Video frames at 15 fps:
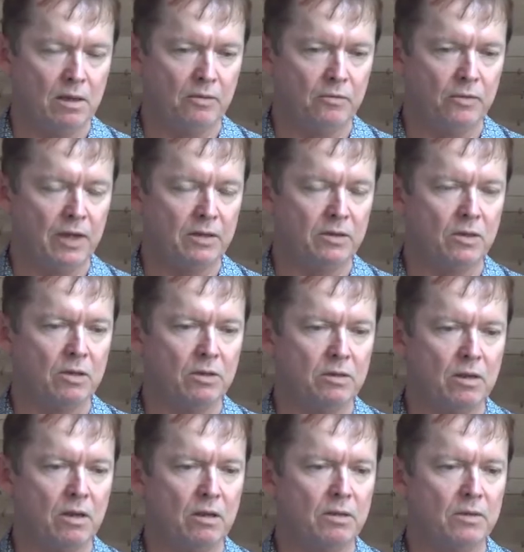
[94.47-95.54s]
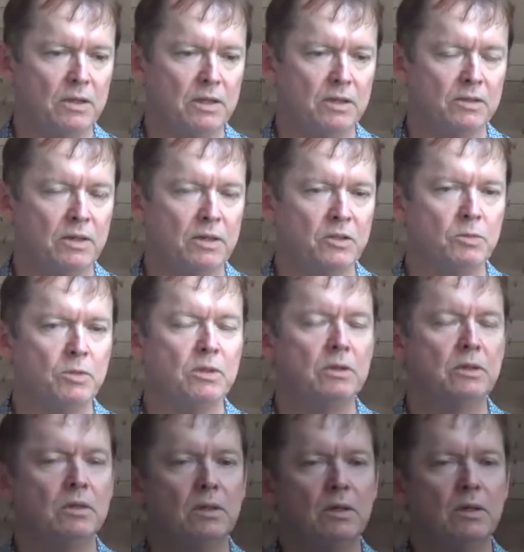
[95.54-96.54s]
effect on the assessment.